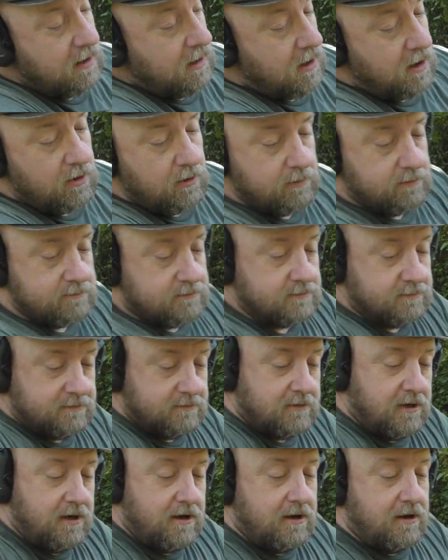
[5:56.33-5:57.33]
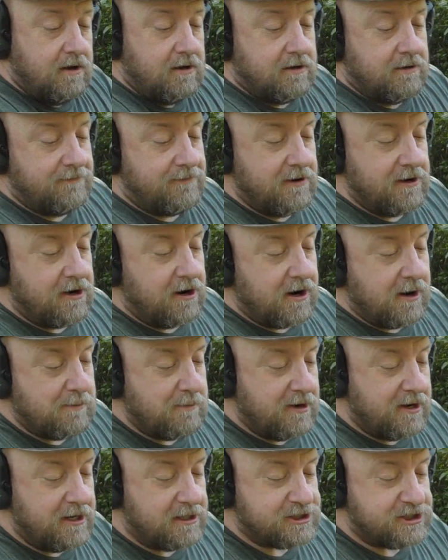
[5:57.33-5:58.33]
Oh, Defender
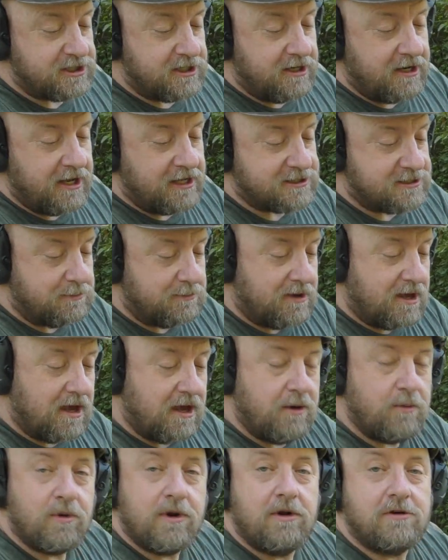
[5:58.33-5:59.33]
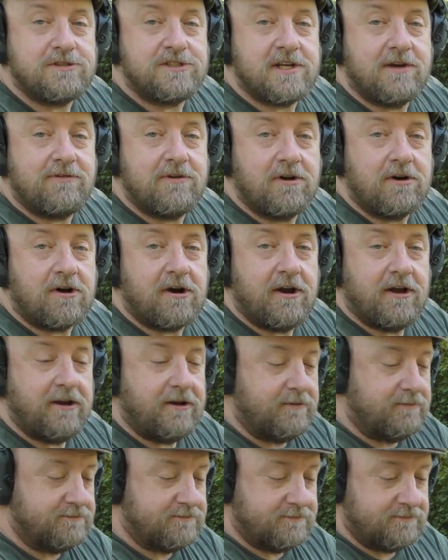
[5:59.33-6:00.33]
Ammunition SMK 107
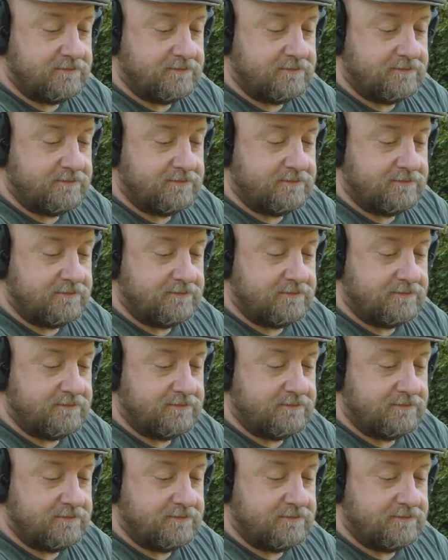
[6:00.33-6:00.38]
grain.